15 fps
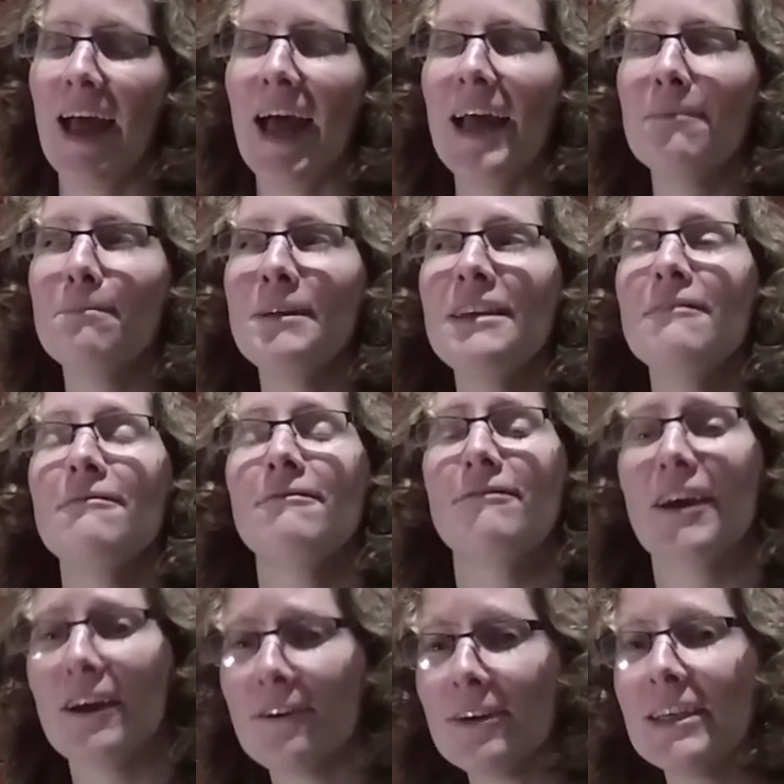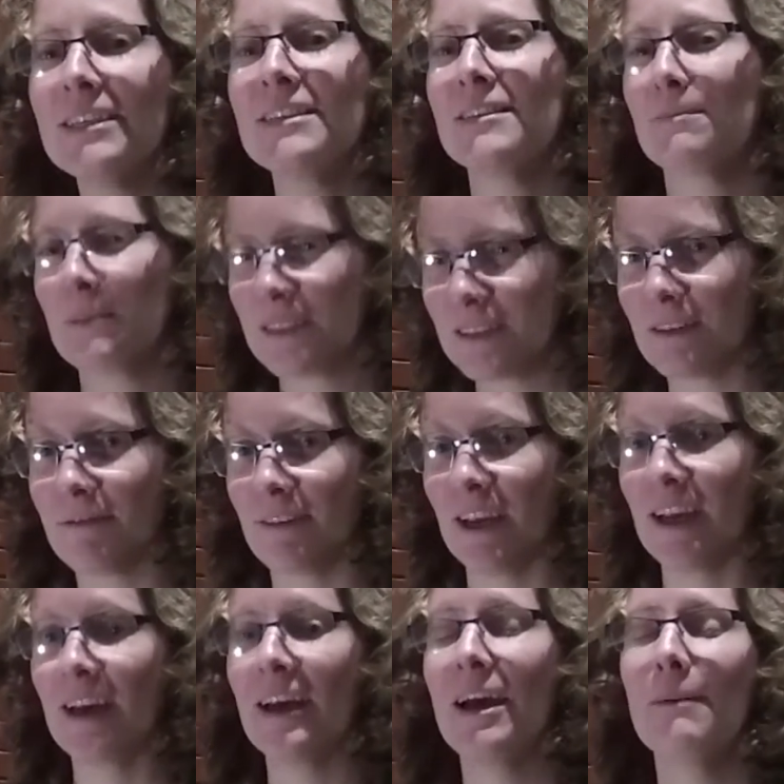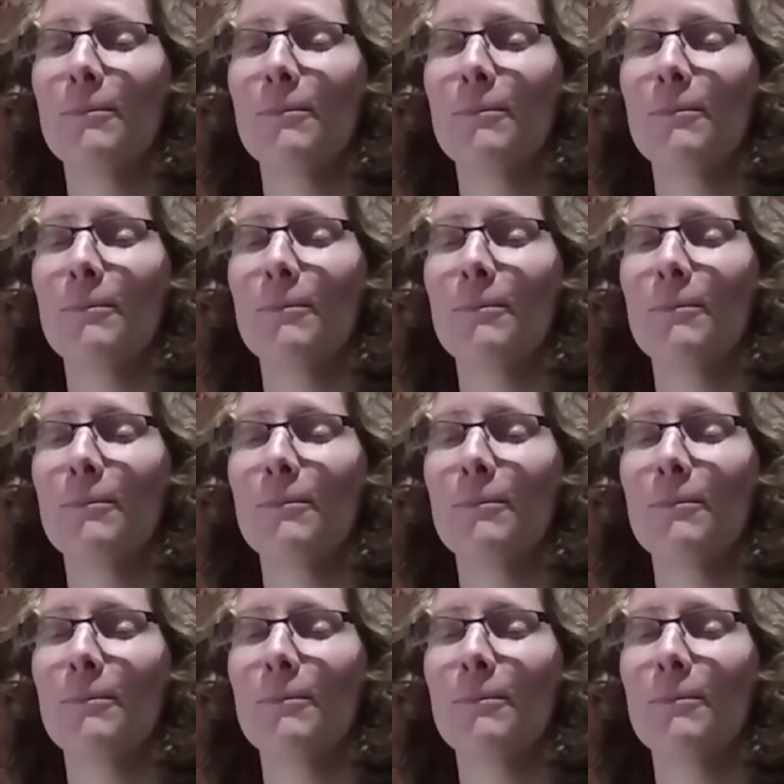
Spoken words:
And be very specific,